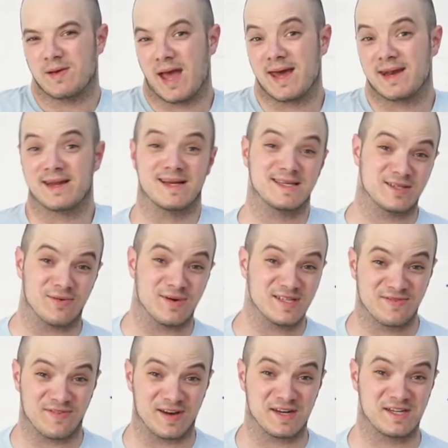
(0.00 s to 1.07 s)
and it's always
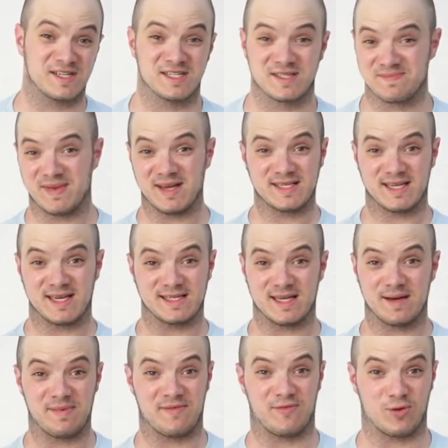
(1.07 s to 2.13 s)
fun to just mix things
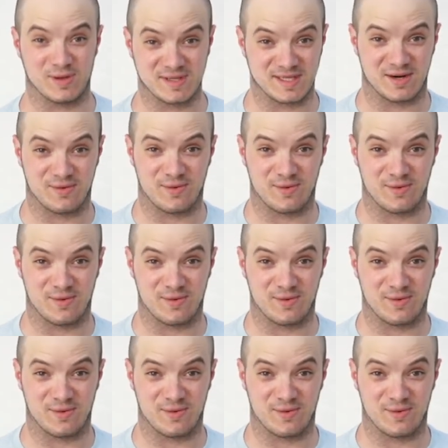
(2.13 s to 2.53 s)
up every once in a